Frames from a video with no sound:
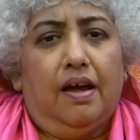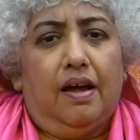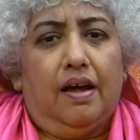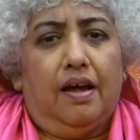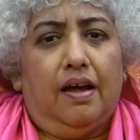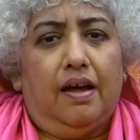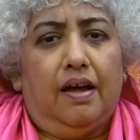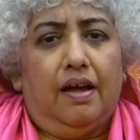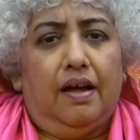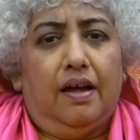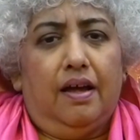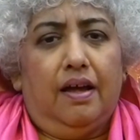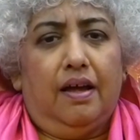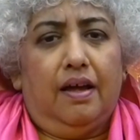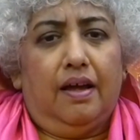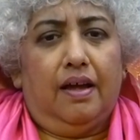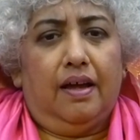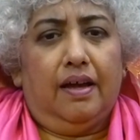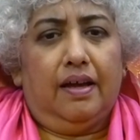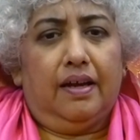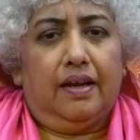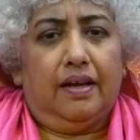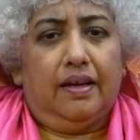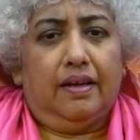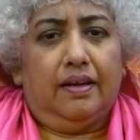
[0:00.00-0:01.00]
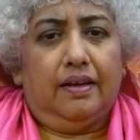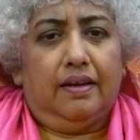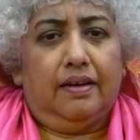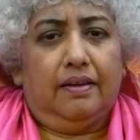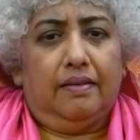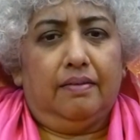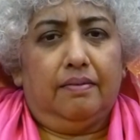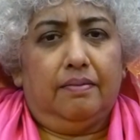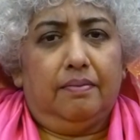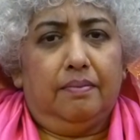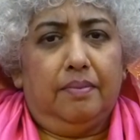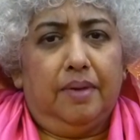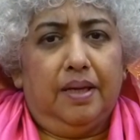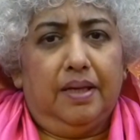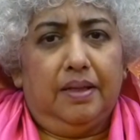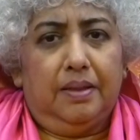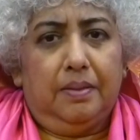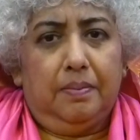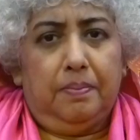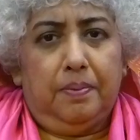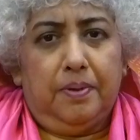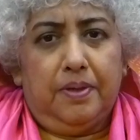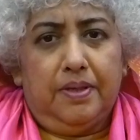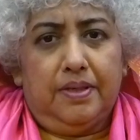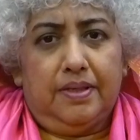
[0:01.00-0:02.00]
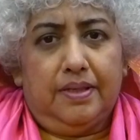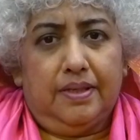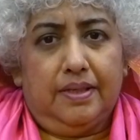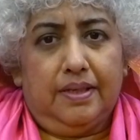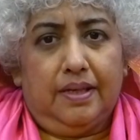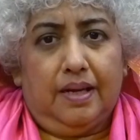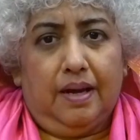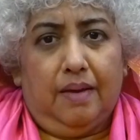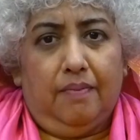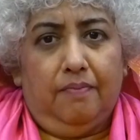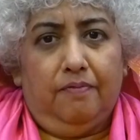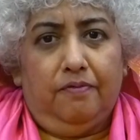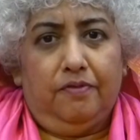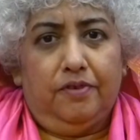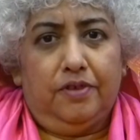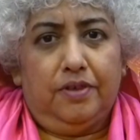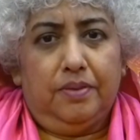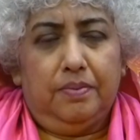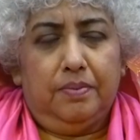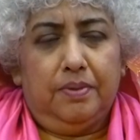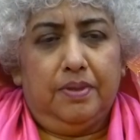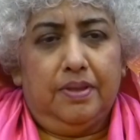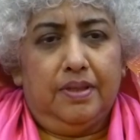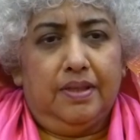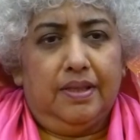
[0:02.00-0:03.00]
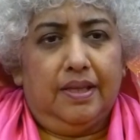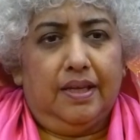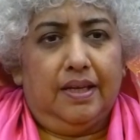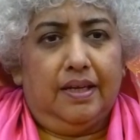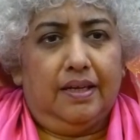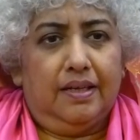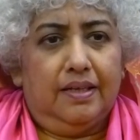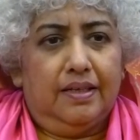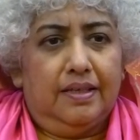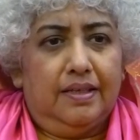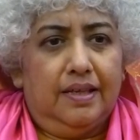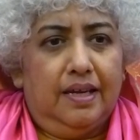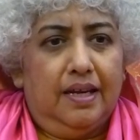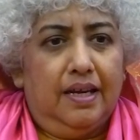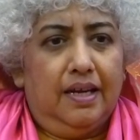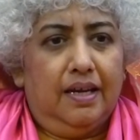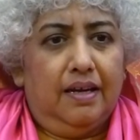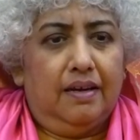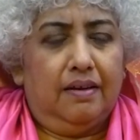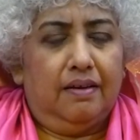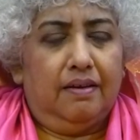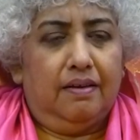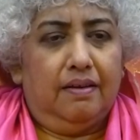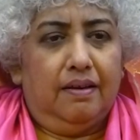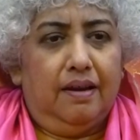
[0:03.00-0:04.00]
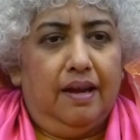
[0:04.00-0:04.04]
I can make the person comfortable, let us say,